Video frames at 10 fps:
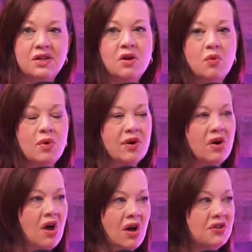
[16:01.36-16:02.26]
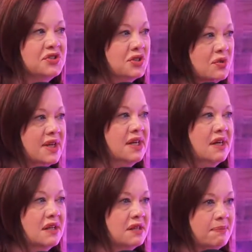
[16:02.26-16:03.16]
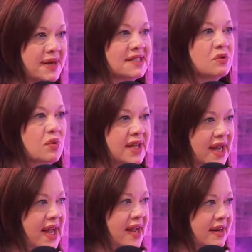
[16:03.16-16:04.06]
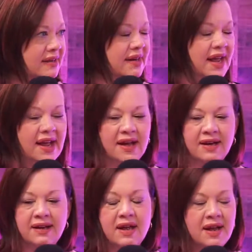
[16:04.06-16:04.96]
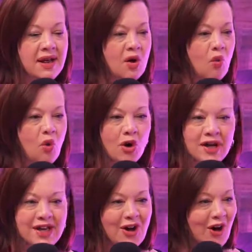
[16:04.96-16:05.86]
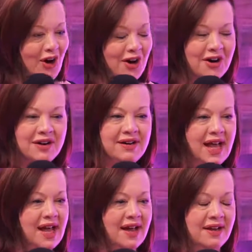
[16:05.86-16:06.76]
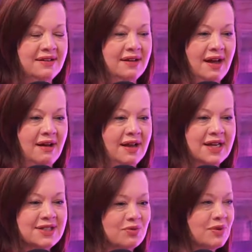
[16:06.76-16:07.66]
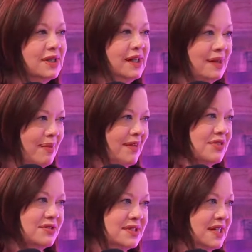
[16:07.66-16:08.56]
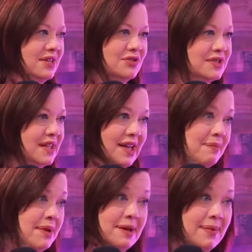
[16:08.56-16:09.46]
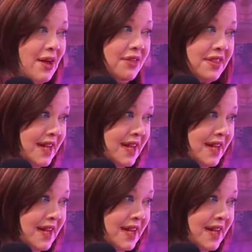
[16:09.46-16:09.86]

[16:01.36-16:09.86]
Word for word: you know, we're all doing the best we can and working hard, and uh, it's really about those seniors and keeping them healthy.